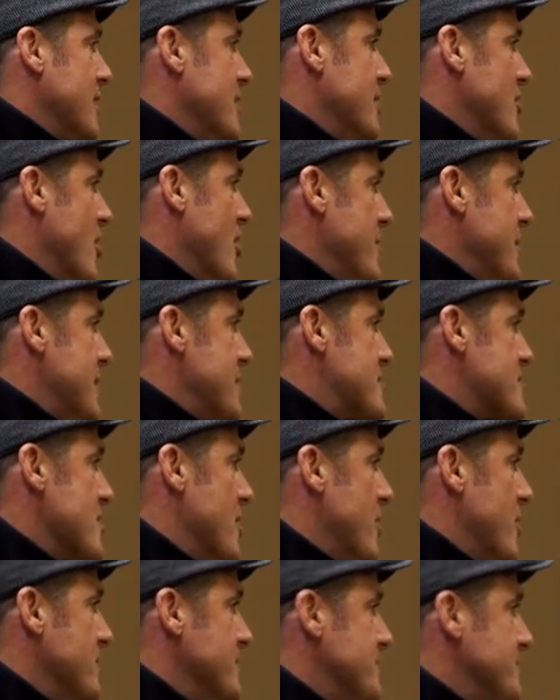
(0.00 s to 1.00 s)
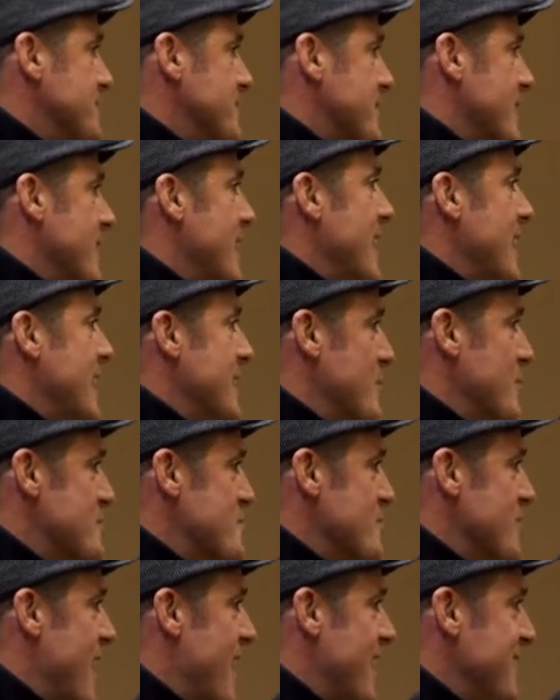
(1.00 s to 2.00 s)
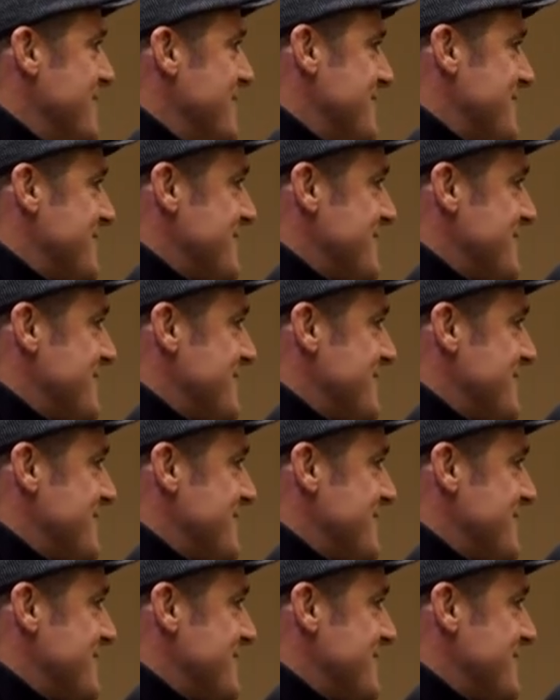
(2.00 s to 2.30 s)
You know what I mean? So, Andy, what you got?